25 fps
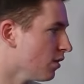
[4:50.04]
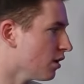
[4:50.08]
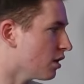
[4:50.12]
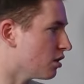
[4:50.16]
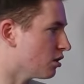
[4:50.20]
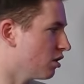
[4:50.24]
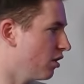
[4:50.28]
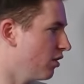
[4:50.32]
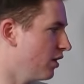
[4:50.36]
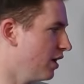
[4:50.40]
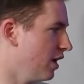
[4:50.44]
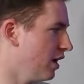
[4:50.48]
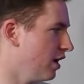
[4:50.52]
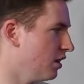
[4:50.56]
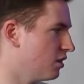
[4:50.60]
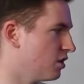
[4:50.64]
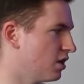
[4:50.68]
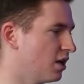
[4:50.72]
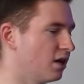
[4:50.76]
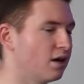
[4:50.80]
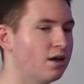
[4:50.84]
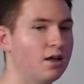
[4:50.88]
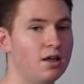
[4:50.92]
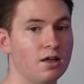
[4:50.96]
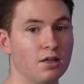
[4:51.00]
So the
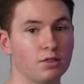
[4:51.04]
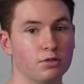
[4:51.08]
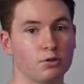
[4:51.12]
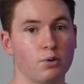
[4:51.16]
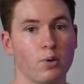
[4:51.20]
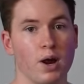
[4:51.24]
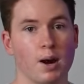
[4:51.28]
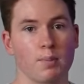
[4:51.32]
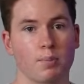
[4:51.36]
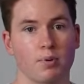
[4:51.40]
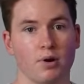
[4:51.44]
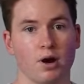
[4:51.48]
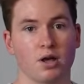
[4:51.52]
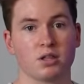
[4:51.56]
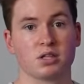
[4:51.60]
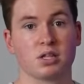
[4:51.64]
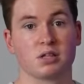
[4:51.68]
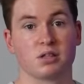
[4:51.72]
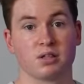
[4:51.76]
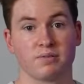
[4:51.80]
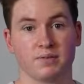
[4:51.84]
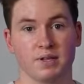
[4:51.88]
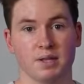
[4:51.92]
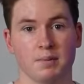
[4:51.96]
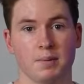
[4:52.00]
answer through our
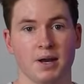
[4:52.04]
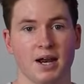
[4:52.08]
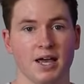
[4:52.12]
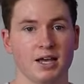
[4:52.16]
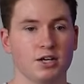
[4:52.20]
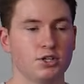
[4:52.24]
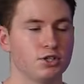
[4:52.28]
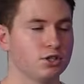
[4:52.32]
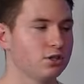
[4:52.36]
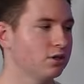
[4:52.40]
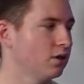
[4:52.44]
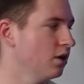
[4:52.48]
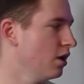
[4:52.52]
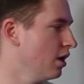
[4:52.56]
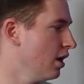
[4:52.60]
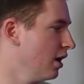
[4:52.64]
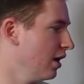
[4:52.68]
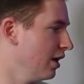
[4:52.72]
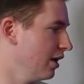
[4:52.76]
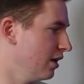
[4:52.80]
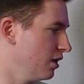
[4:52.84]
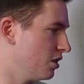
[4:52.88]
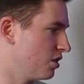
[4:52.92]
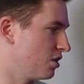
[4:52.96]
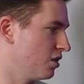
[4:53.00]
process of elimination
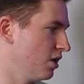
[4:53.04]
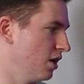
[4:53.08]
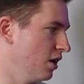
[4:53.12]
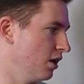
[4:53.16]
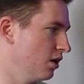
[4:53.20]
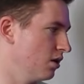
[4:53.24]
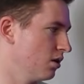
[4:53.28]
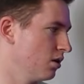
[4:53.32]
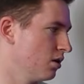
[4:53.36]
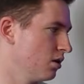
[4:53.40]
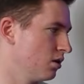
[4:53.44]
is C.